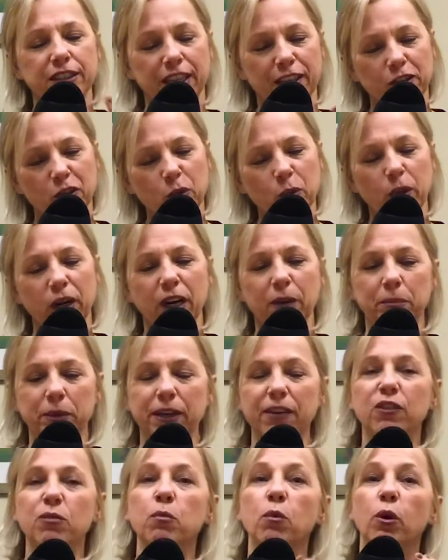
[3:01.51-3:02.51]
say square, but
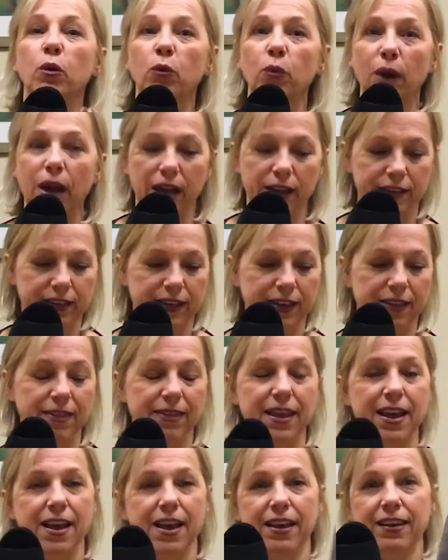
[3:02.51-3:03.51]
it's more rounded
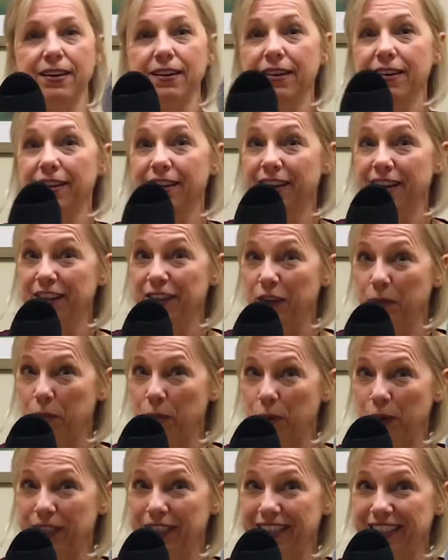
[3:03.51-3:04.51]
than the
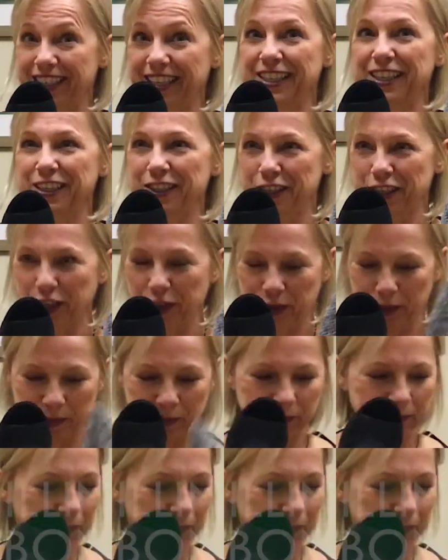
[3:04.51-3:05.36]
pointed toe.